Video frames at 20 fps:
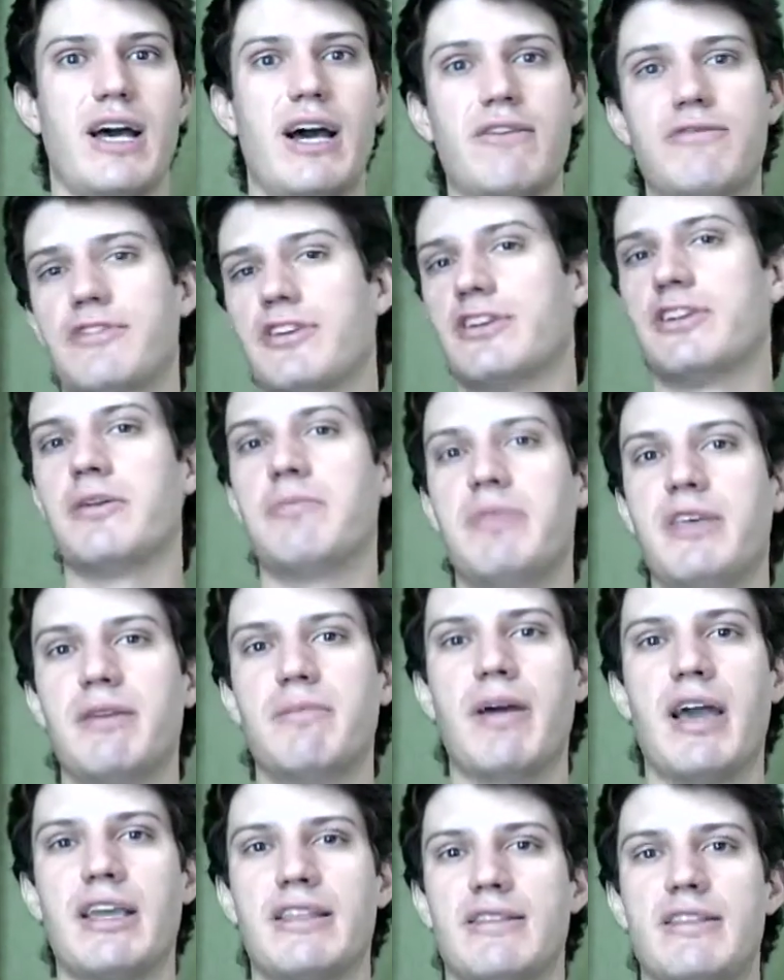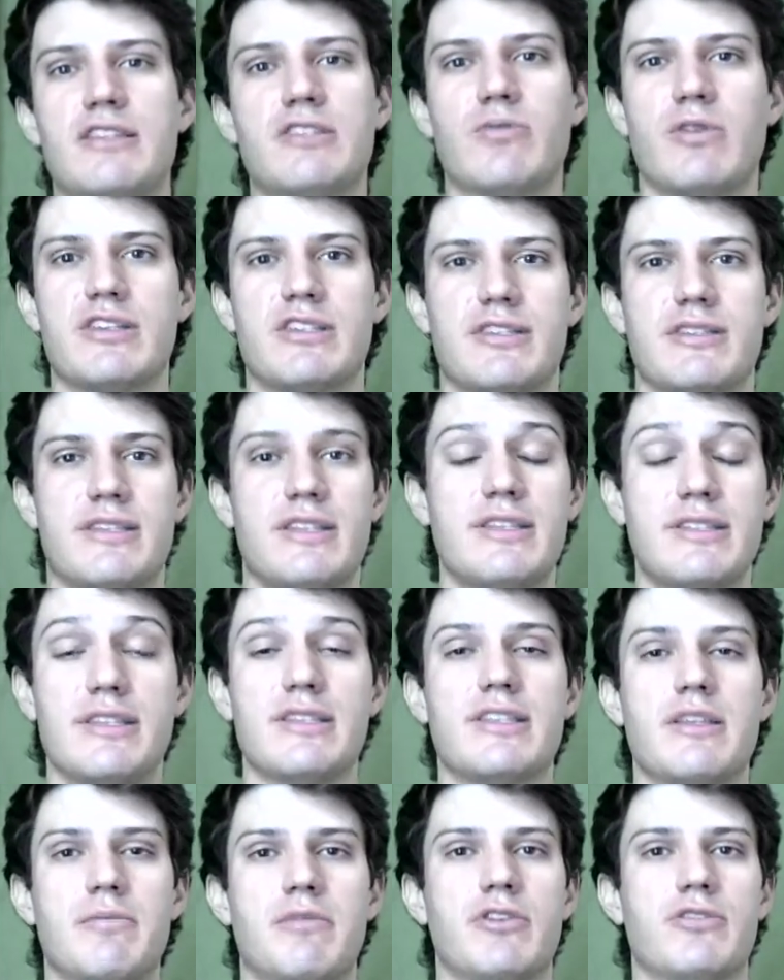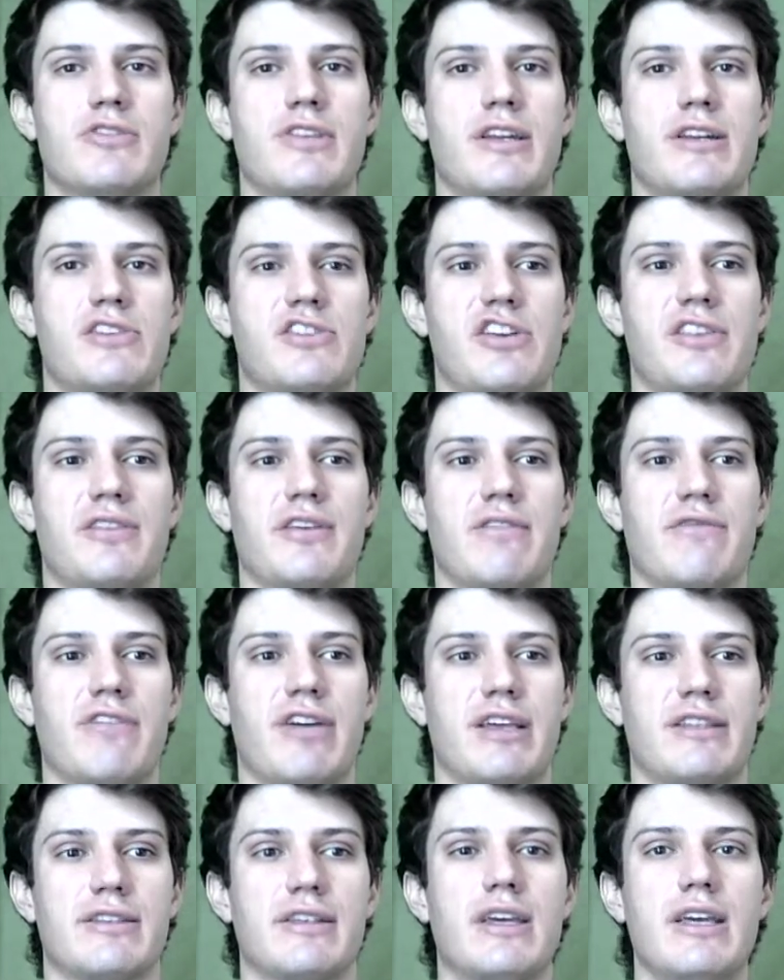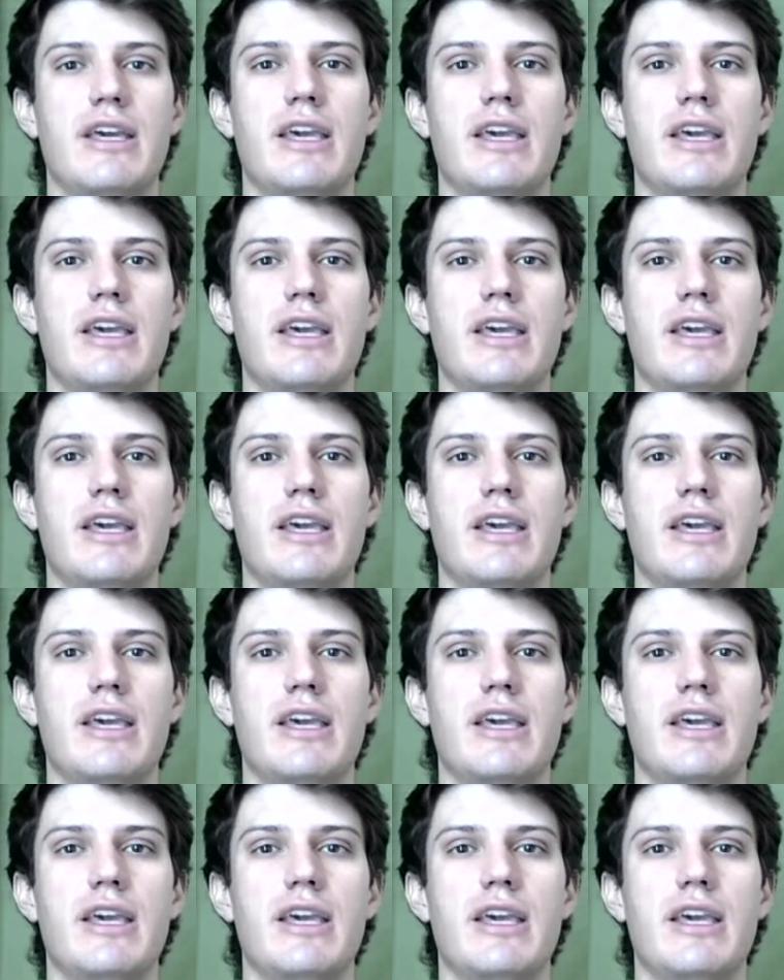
After the Big Bang, this is the most energetic event.